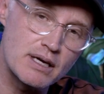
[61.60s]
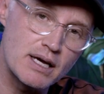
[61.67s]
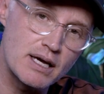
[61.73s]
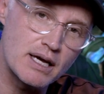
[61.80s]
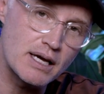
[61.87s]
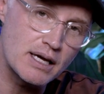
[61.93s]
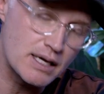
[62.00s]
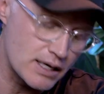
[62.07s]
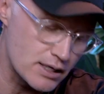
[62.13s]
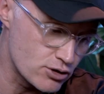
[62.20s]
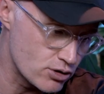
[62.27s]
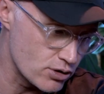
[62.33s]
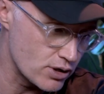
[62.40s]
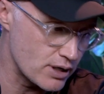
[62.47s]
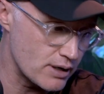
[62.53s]
kid
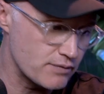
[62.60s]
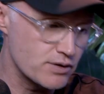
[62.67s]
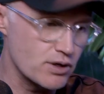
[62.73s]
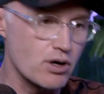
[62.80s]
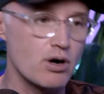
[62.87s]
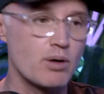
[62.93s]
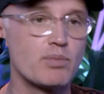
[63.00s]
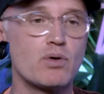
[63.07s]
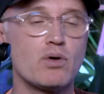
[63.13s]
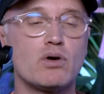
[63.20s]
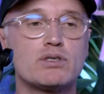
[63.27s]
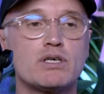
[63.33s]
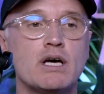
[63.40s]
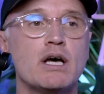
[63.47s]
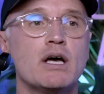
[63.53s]
is good enough to go
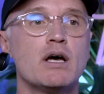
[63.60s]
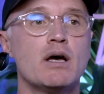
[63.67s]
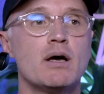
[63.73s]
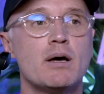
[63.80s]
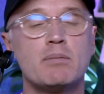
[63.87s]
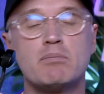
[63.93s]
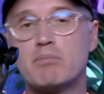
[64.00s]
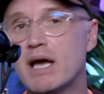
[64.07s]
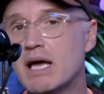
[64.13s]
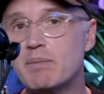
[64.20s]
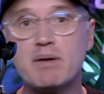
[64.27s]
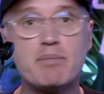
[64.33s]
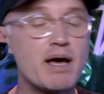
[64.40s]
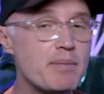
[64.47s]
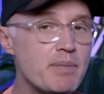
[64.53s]
abroad?
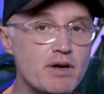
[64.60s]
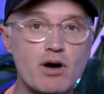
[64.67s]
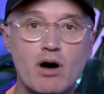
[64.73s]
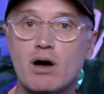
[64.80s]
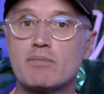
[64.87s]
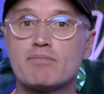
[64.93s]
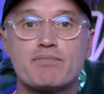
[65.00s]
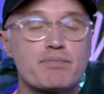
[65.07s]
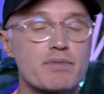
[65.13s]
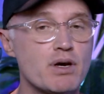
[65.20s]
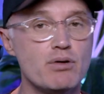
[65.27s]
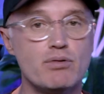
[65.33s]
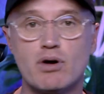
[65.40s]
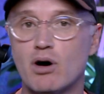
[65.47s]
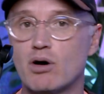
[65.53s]
Maybe, maybe not.
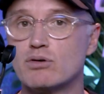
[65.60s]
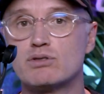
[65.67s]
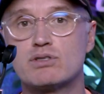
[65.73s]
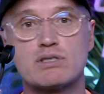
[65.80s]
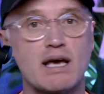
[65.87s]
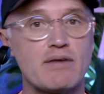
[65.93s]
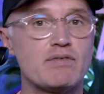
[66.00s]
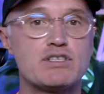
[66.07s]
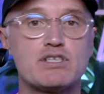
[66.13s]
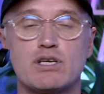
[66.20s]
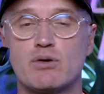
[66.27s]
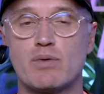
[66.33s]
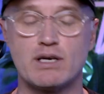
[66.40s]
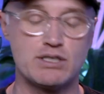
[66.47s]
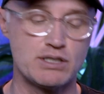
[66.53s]
Who knows? Every
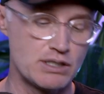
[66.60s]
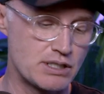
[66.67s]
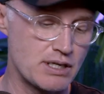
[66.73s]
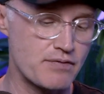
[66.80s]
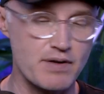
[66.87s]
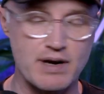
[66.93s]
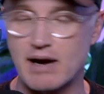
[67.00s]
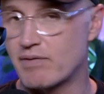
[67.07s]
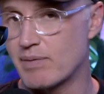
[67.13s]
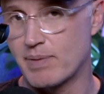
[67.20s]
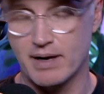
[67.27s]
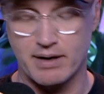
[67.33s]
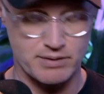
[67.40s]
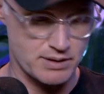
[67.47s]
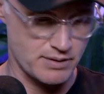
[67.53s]
situation is different. Every
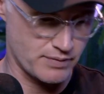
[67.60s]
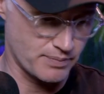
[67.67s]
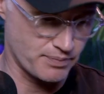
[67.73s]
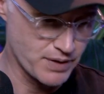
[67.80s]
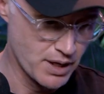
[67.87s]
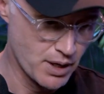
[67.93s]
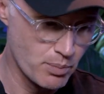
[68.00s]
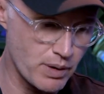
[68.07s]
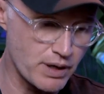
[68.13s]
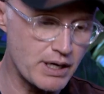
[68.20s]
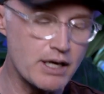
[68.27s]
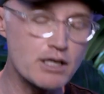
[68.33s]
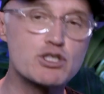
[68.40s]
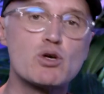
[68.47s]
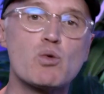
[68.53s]
player is different. But
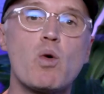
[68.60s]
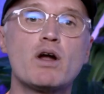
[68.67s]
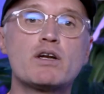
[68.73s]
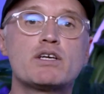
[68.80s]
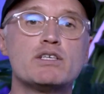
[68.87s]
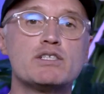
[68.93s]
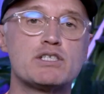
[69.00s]
here's the one